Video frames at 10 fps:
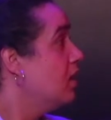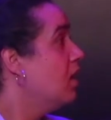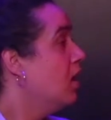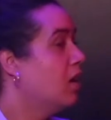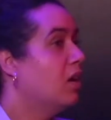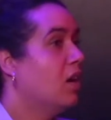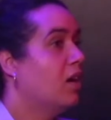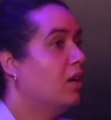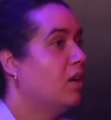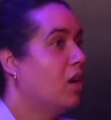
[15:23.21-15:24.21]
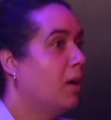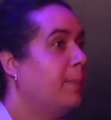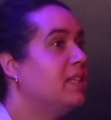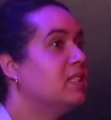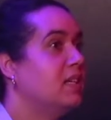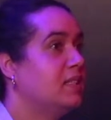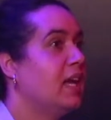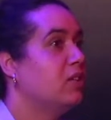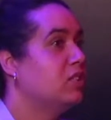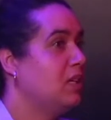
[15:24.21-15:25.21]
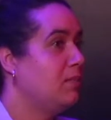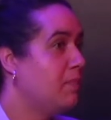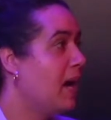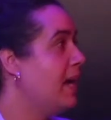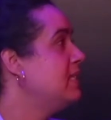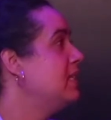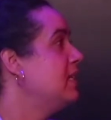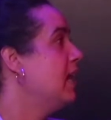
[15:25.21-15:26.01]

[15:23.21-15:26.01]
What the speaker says: her business, how she minds it,